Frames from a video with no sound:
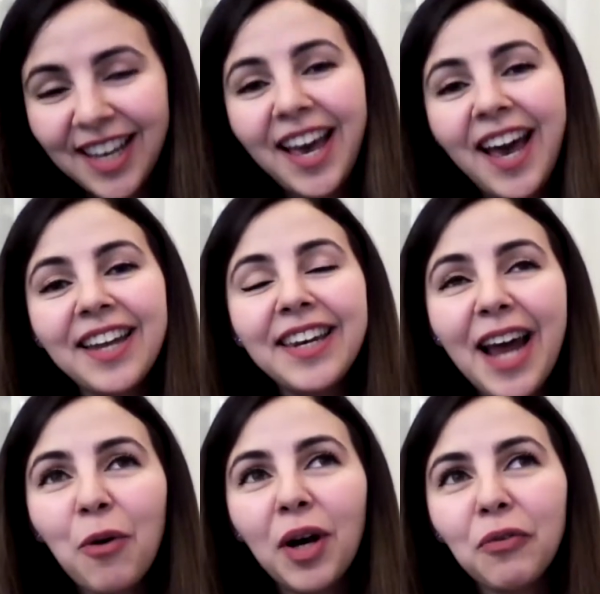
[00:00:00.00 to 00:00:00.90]
And
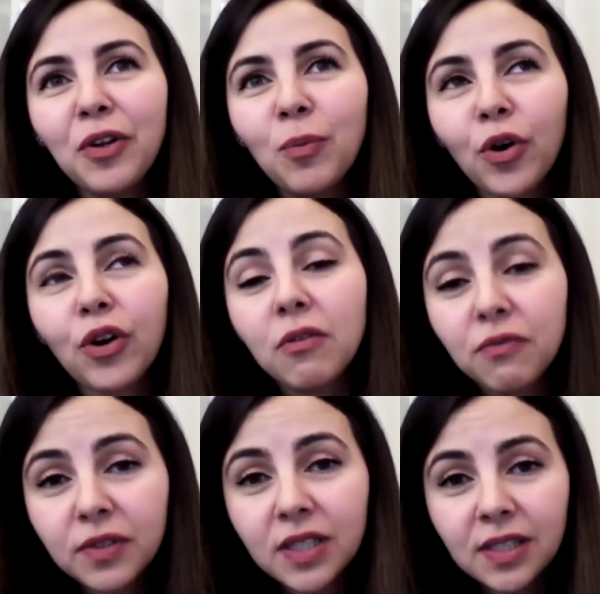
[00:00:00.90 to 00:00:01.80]
now I feel more
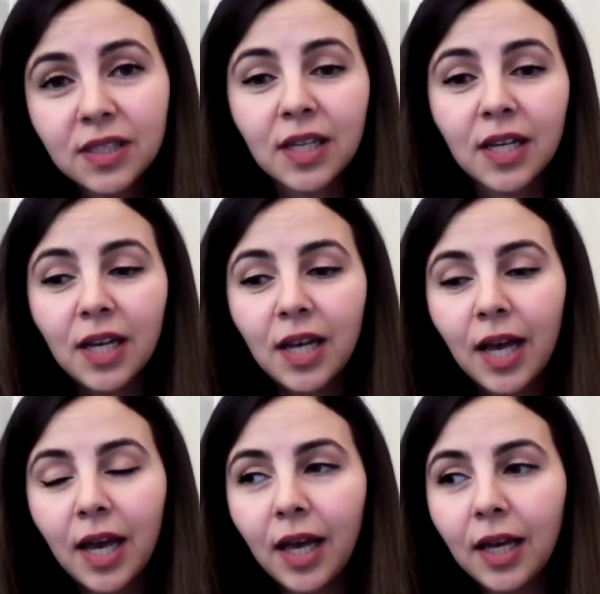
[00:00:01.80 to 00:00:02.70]
confident
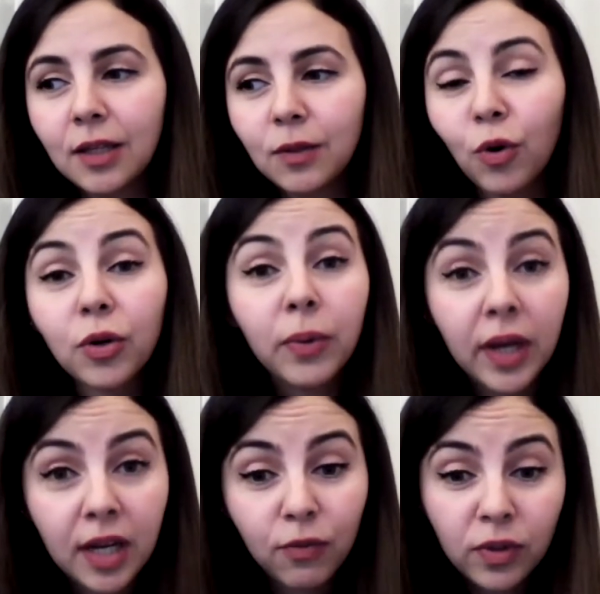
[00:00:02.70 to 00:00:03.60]
and more
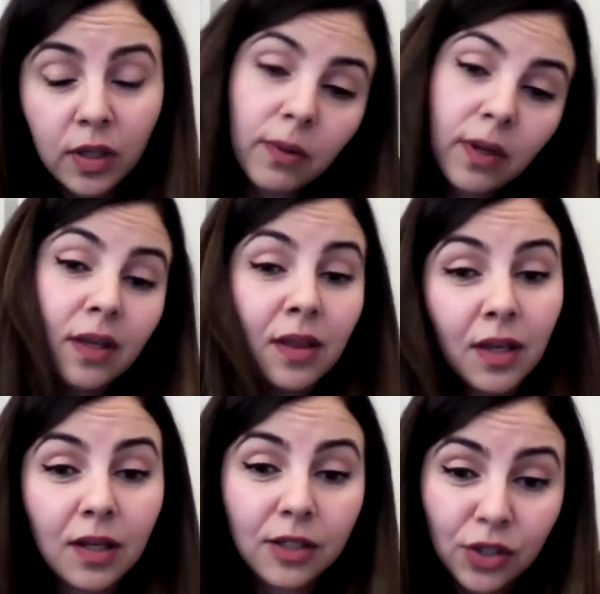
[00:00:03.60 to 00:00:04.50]
creative when I write in the
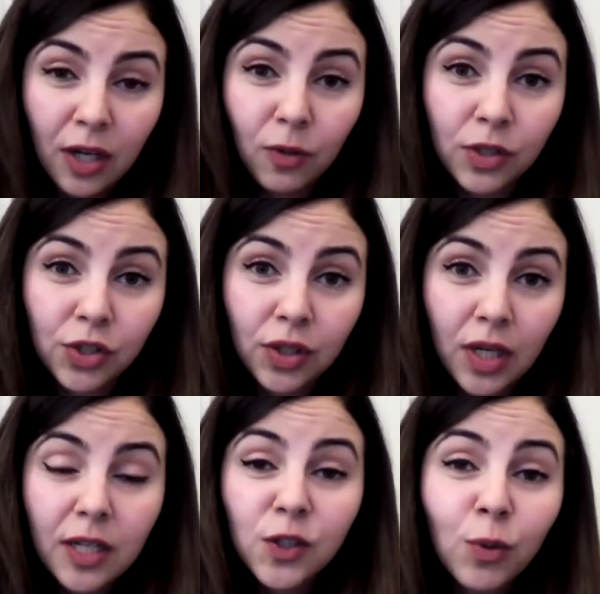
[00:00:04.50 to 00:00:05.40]
English language,
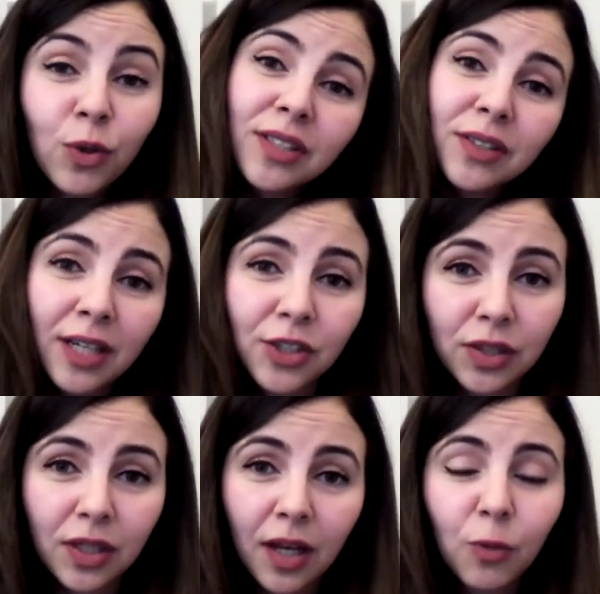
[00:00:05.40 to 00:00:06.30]
and it's more
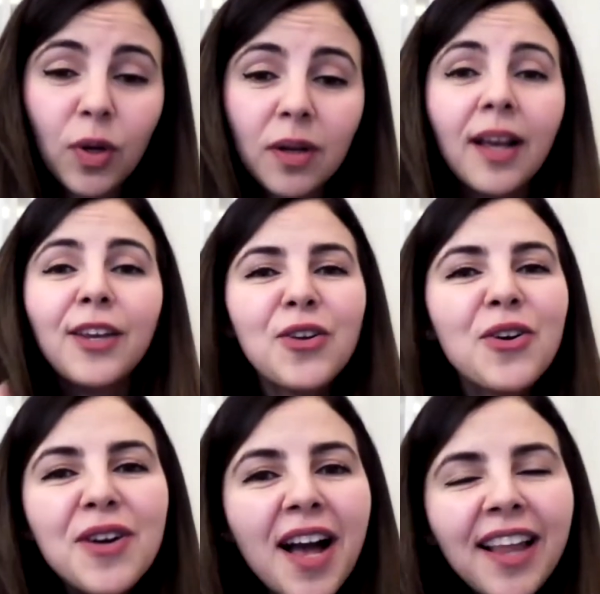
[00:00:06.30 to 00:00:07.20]
international. I want,
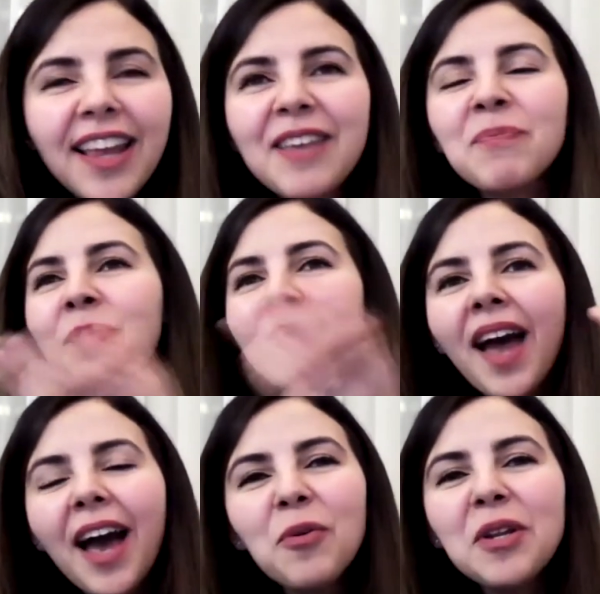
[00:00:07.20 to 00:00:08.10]
like
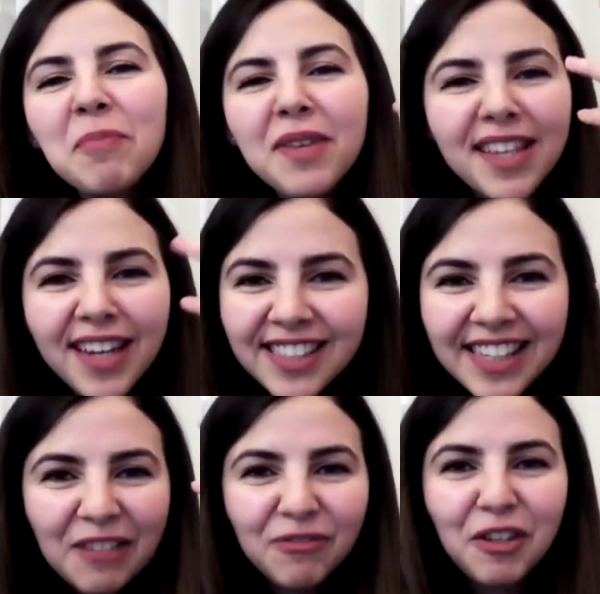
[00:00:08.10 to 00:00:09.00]
I want to be the next
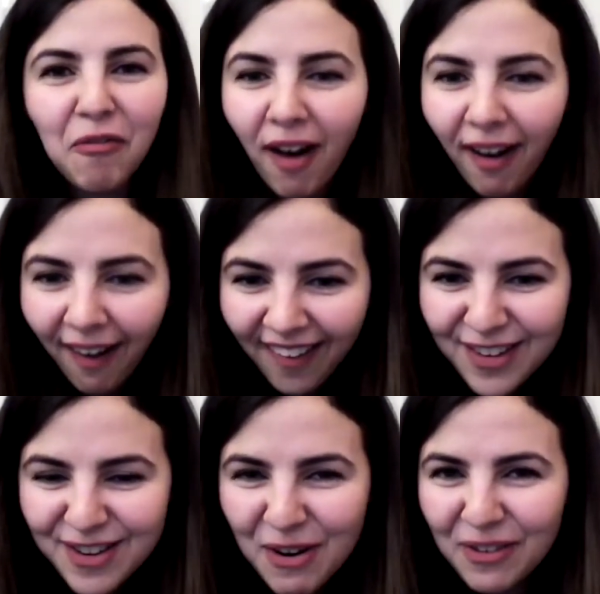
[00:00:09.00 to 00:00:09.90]
Elif Shafak,
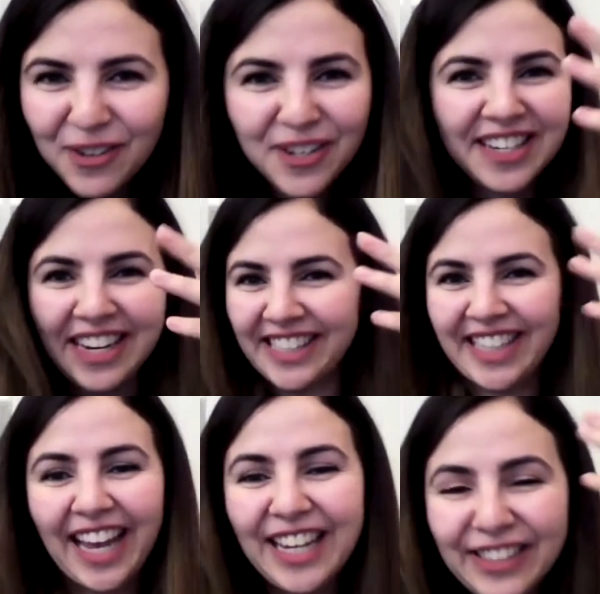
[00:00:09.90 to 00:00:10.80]
or the next
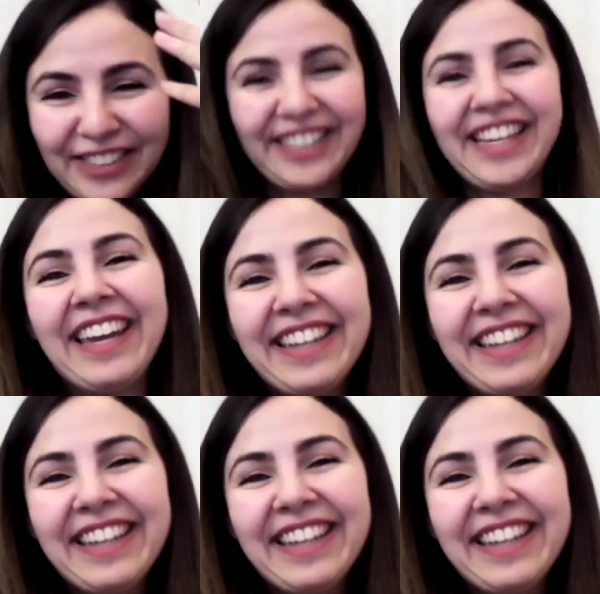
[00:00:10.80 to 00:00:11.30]
Khaled Hussein.